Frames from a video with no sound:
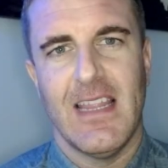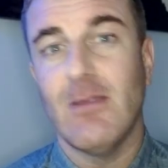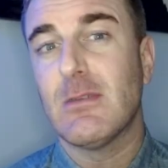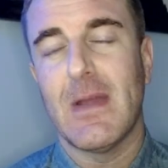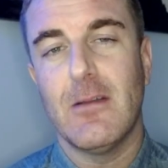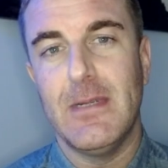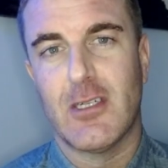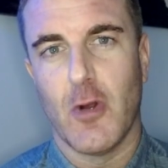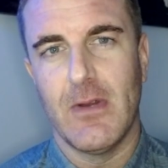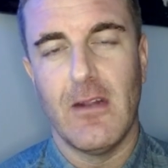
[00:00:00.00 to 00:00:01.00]
That was Michael B.
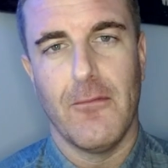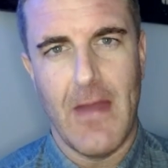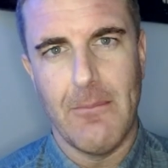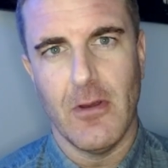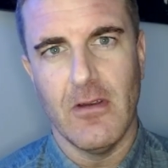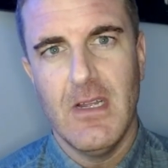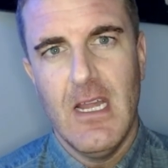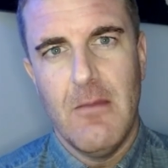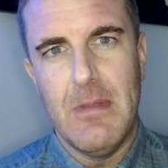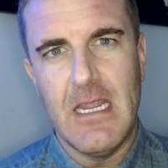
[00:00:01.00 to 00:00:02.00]
Jordan in November,
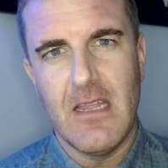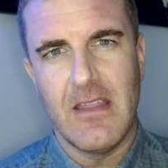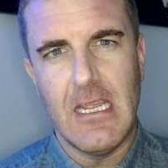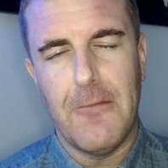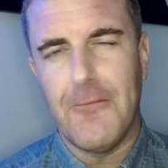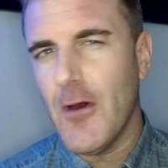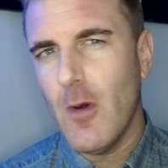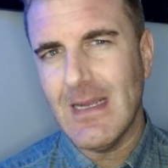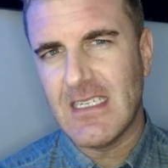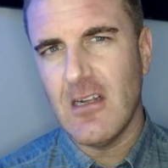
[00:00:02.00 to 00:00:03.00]
being the
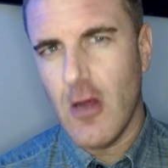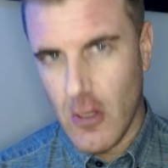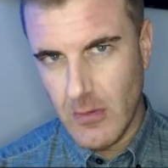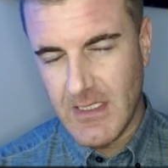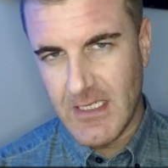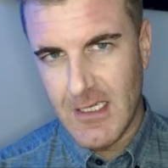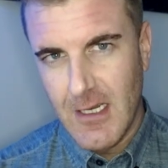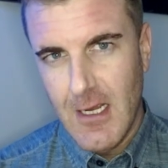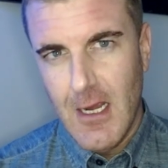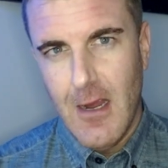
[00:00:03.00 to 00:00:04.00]
faux SNL host
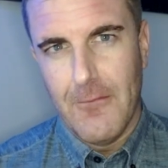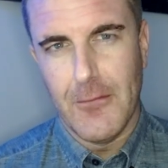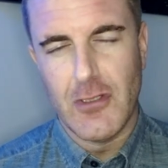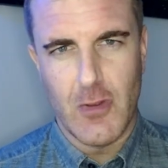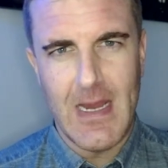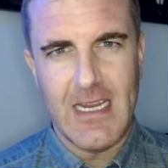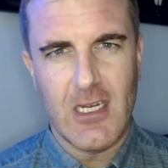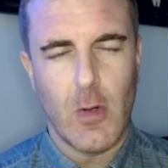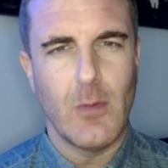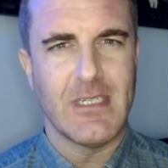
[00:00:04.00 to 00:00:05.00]
for Drake and 21